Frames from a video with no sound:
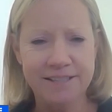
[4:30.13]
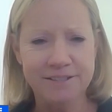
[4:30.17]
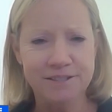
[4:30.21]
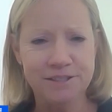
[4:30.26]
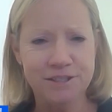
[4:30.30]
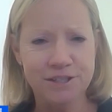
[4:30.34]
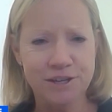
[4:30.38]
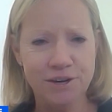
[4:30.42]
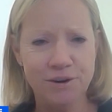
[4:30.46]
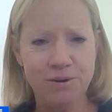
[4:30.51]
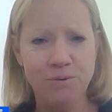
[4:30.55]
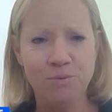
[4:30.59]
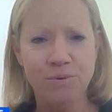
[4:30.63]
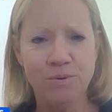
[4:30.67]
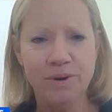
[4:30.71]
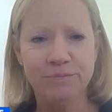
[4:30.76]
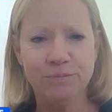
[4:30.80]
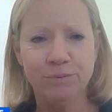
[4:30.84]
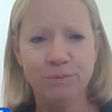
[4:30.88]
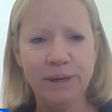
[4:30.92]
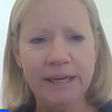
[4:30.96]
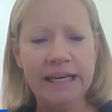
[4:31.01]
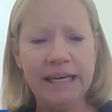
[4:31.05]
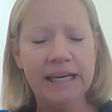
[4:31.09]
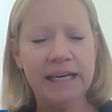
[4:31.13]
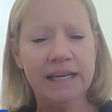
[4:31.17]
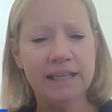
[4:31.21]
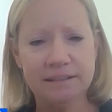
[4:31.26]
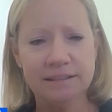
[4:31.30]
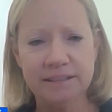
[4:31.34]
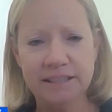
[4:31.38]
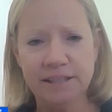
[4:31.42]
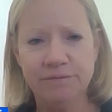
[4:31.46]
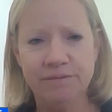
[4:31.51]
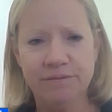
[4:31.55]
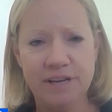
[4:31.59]
And so if we can
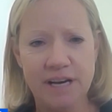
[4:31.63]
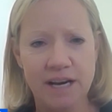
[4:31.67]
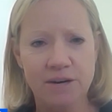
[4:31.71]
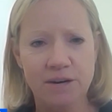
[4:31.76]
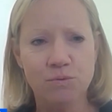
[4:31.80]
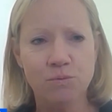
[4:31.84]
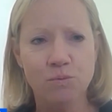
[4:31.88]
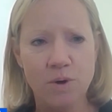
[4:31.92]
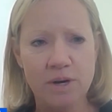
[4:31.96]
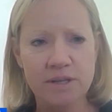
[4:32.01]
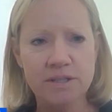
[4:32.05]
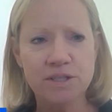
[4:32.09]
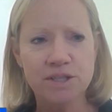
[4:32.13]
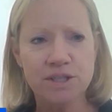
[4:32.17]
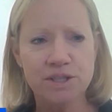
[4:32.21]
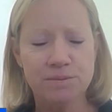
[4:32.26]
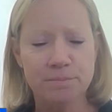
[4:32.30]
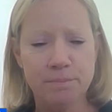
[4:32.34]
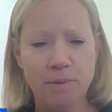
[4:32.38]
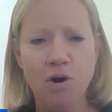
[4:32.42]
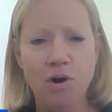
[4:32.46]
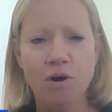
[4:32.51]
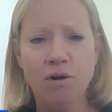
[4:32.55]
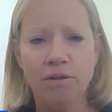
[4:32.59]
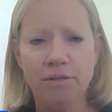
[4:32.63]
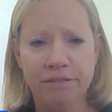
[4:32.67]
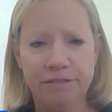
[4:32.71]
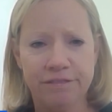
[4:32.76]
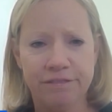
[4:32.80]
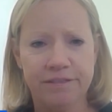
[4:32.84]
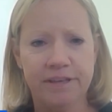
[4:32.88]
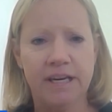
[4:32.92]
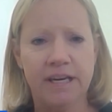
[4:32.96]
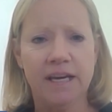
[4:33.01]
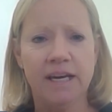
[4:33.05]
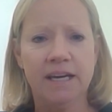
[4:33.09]
alleviate one small
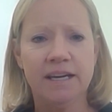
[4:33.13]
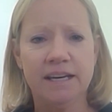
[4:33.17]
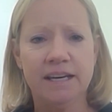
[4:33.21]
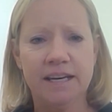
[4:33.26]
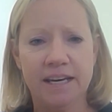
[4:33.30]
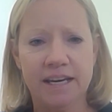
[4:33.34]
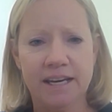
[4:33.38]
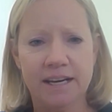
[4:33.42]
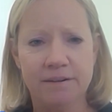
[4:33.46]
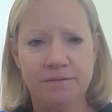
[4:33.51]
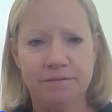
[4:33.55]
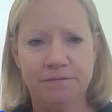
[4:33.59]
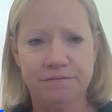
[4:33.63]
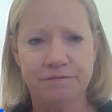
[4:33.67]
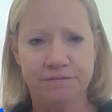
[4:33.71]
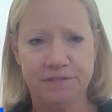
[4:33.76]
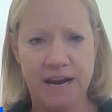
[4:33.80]
thing in a